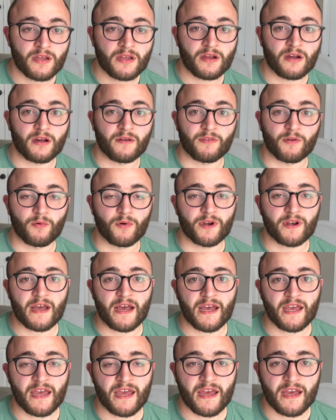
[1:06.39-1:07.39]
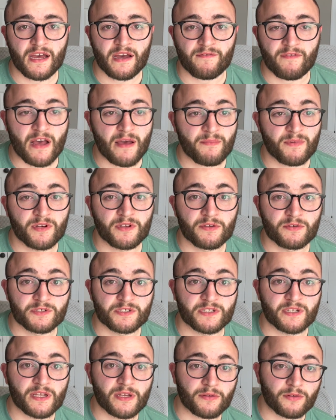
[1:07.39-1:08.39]
The one I have, I've been
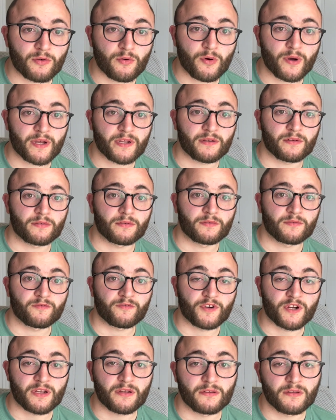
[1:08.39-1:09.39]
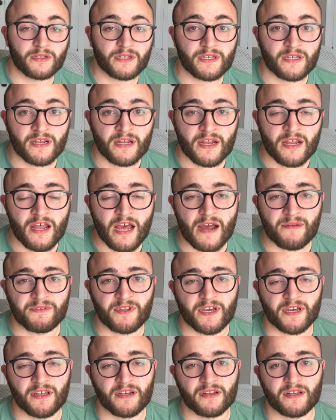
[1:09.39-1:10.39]
using it quite frequently. I've
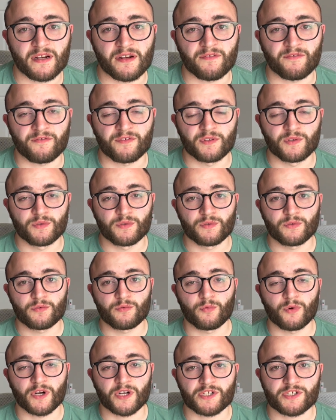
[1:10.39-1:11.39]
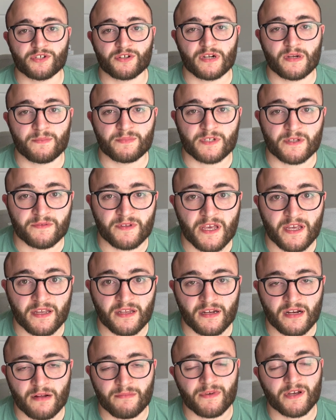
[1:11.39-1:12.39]
taken it on a few work trips. I've taken
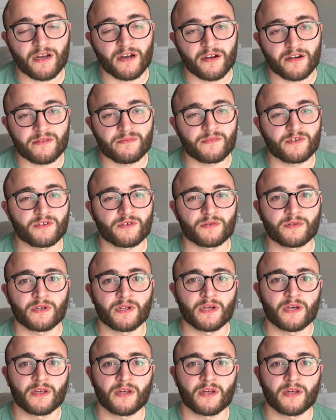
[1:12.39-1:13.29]
it on my honeymoon.